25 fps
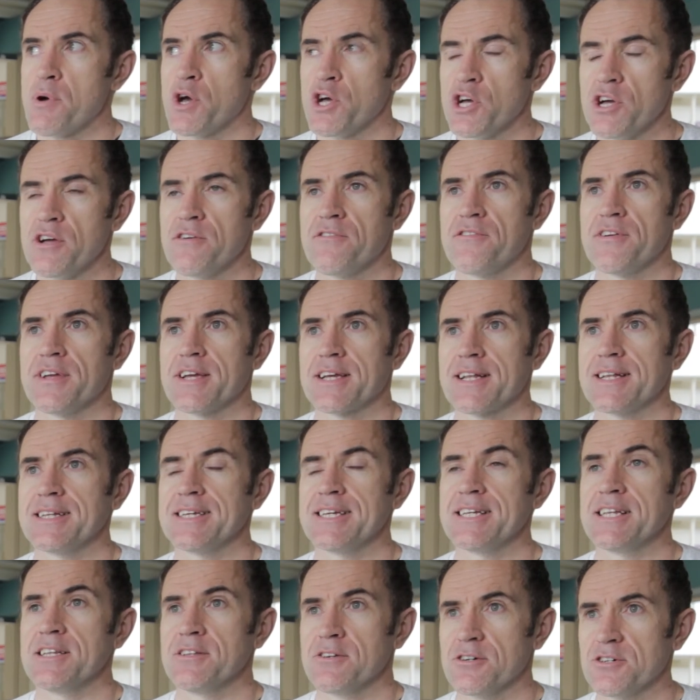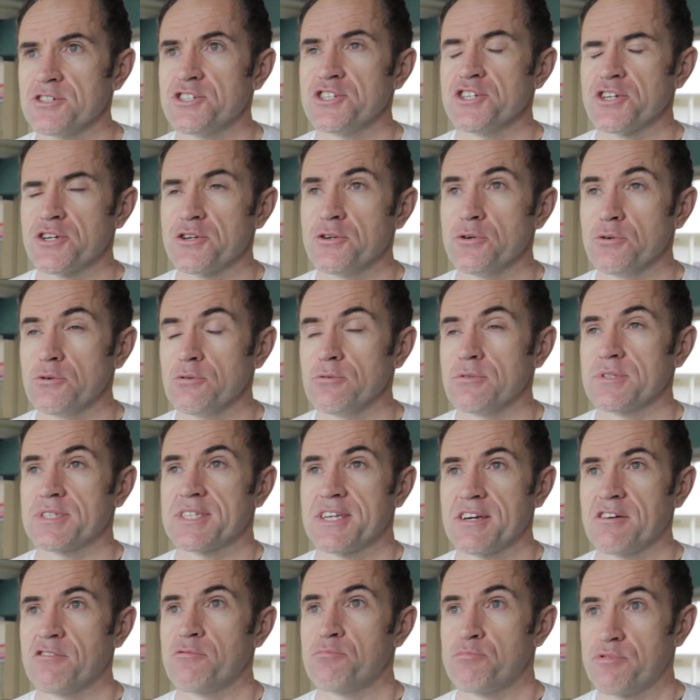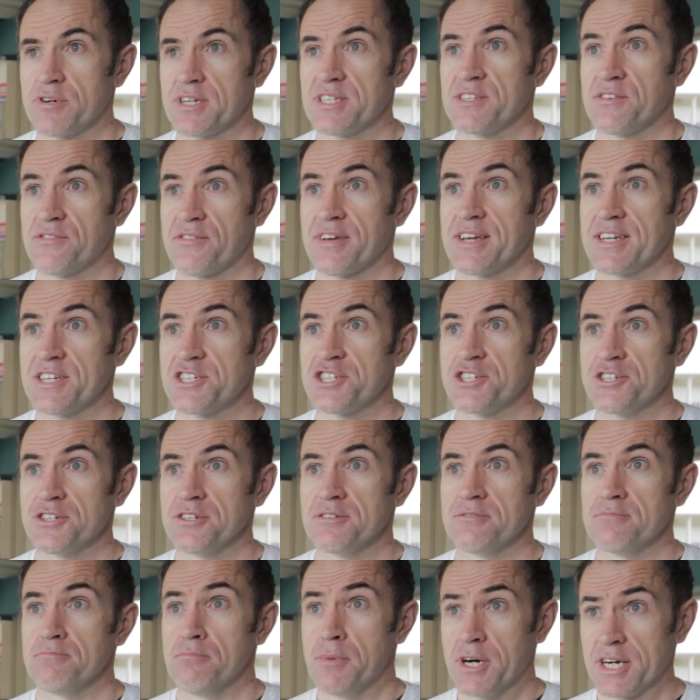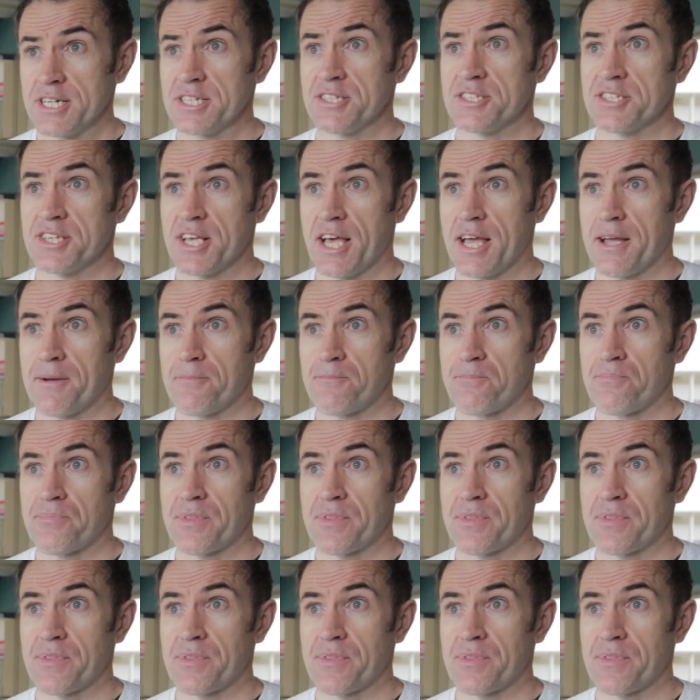perfectly logical self-preservation mindset.